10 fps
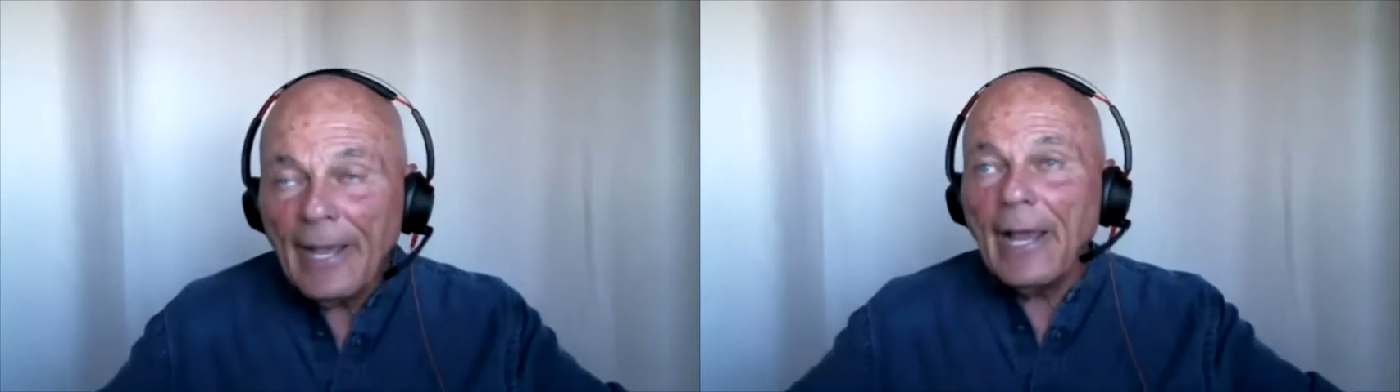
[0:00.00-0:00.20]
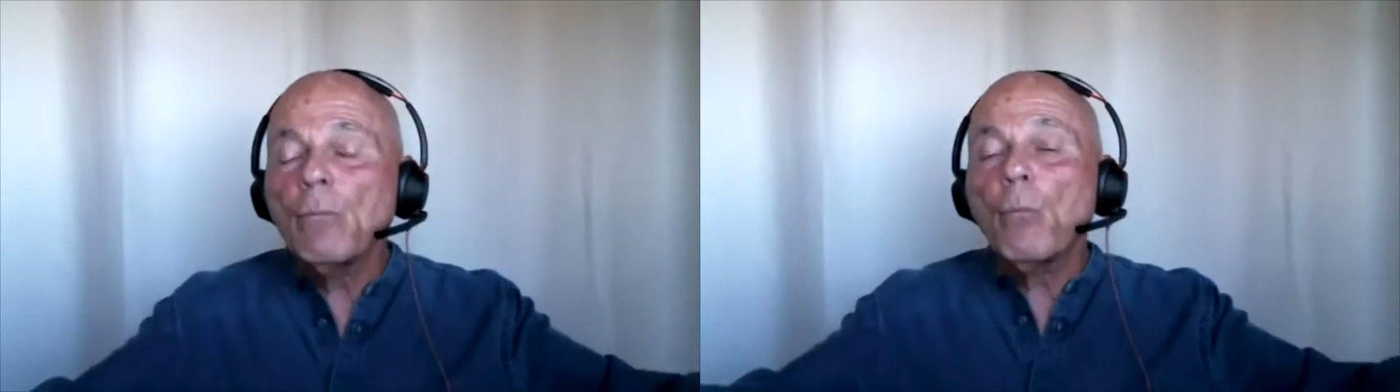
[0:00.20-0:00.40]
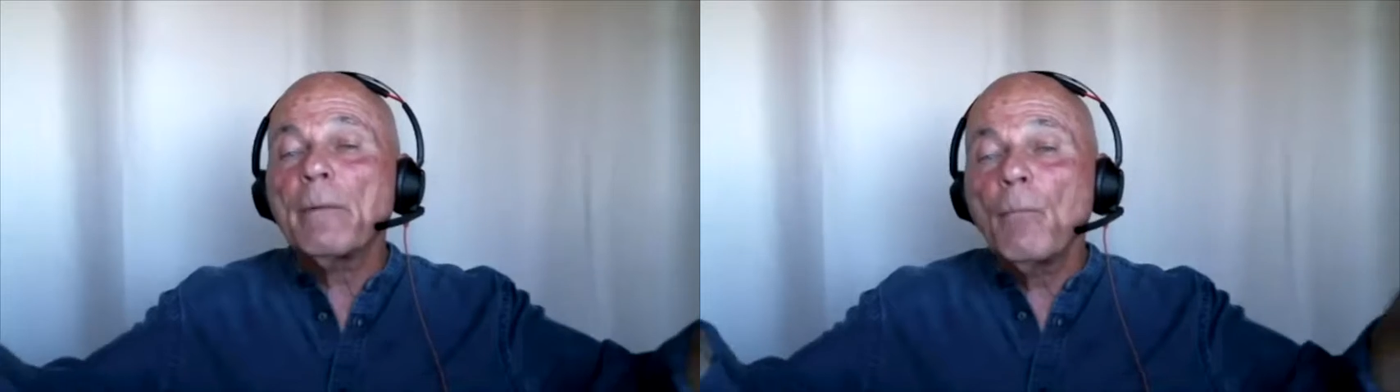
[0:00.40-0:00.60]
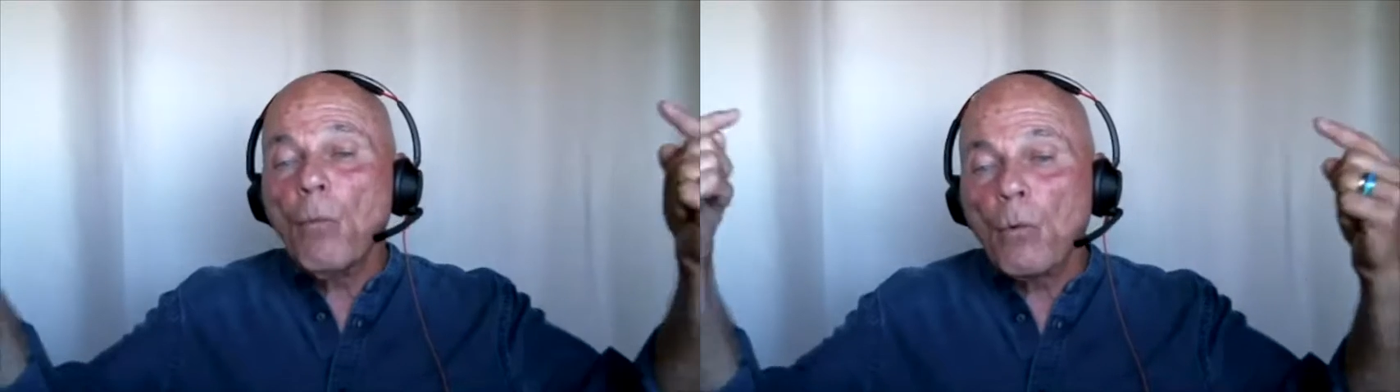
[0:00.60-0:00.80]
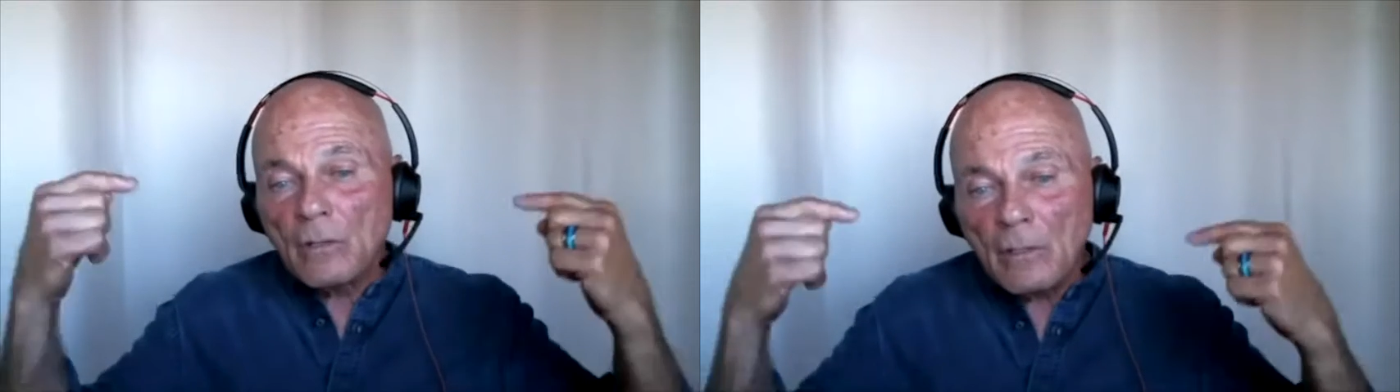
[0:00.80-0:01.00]
And when
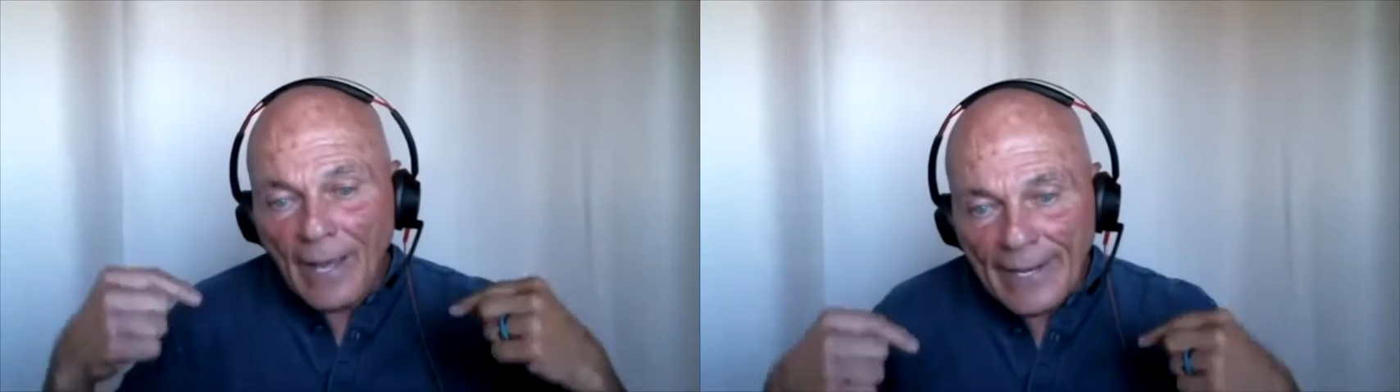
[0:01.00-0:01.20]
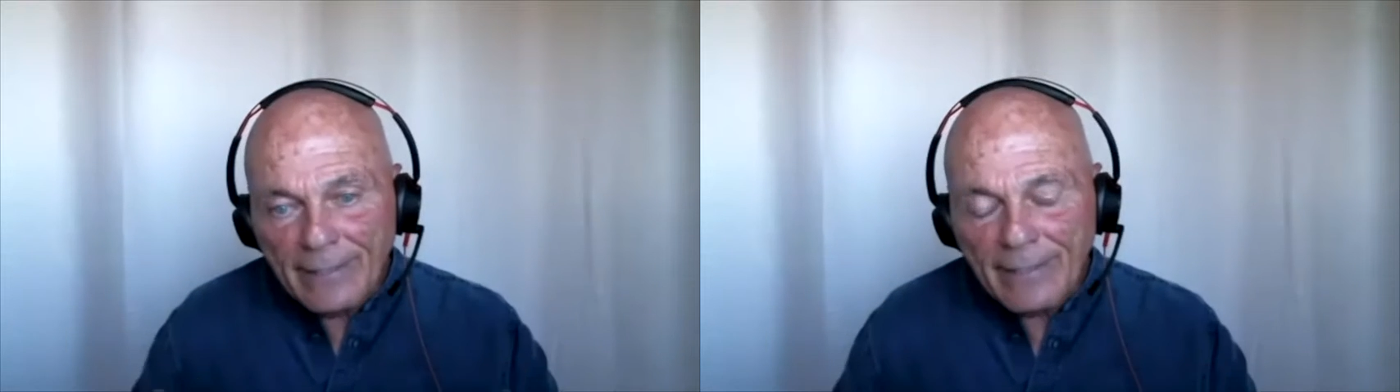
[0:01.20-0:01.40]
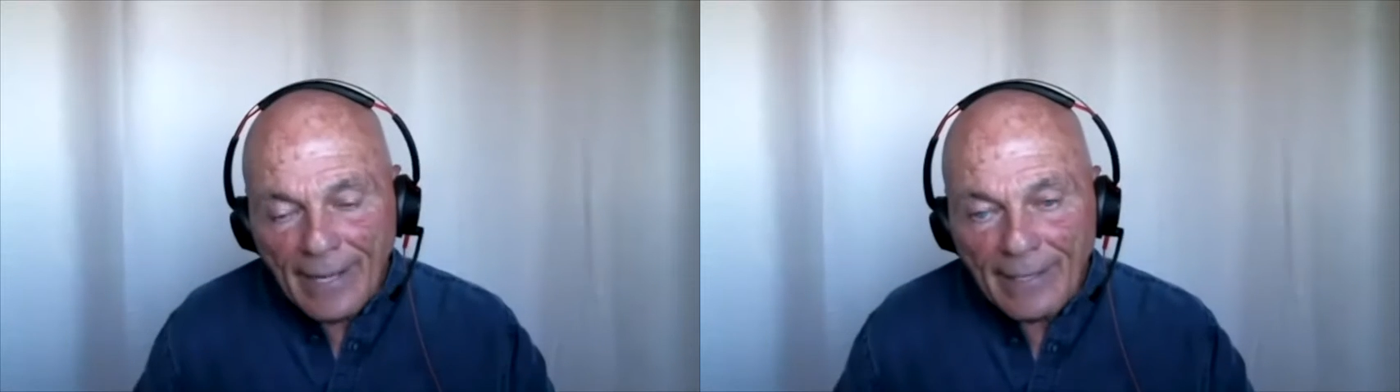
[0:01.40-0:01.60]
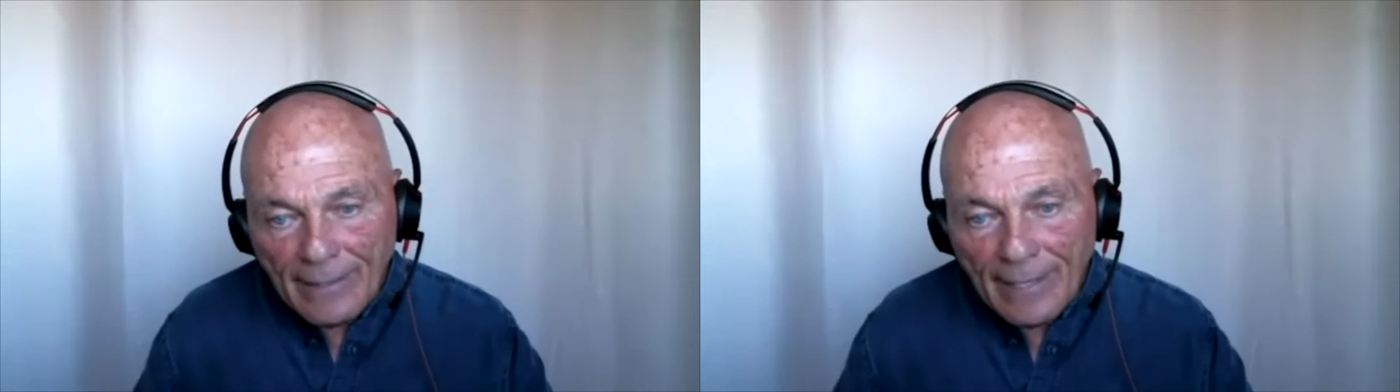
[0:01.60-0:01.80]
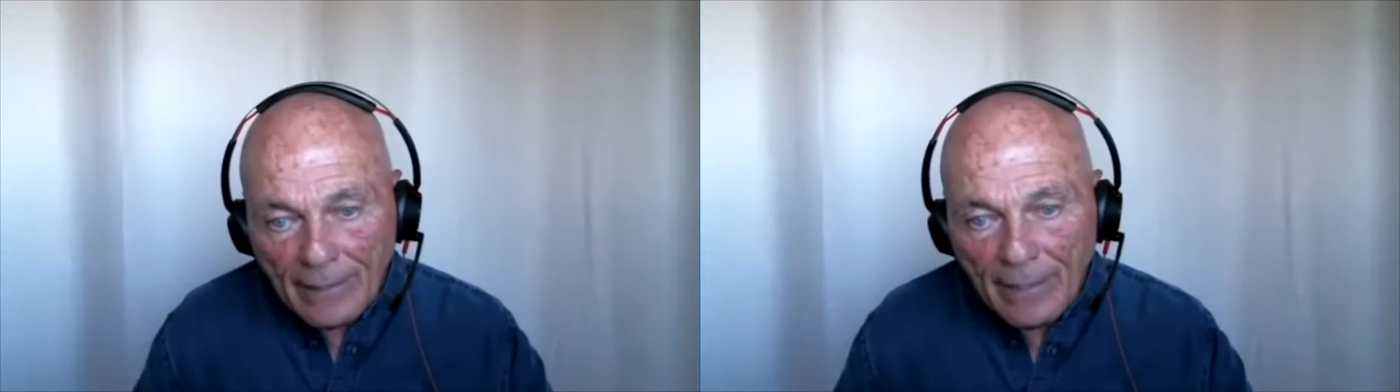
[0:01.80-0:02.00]
more light can
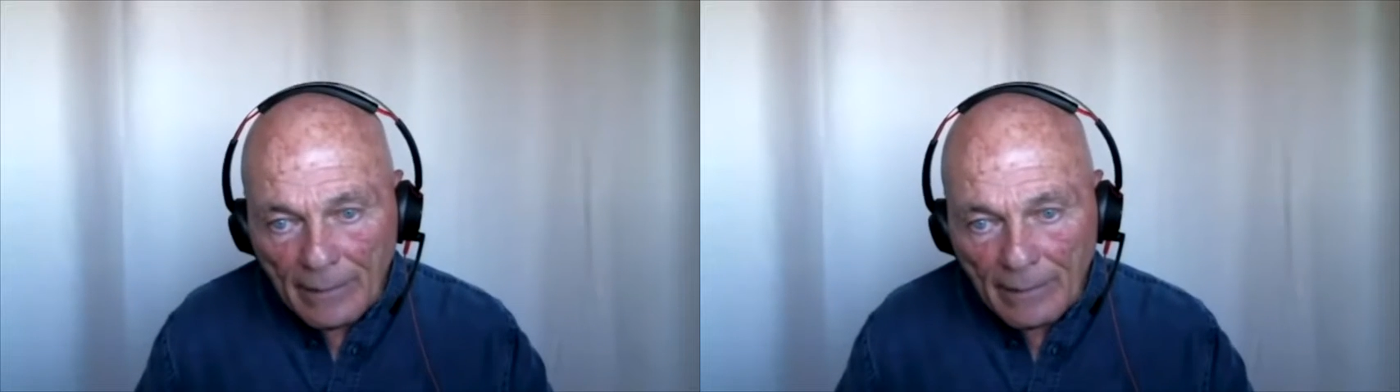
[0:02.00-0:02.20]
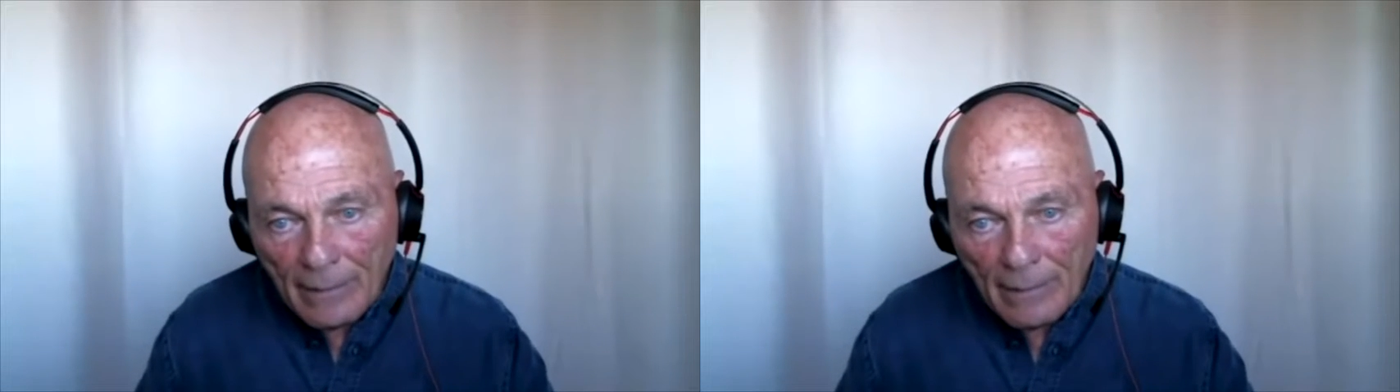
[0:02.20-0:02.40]
get in,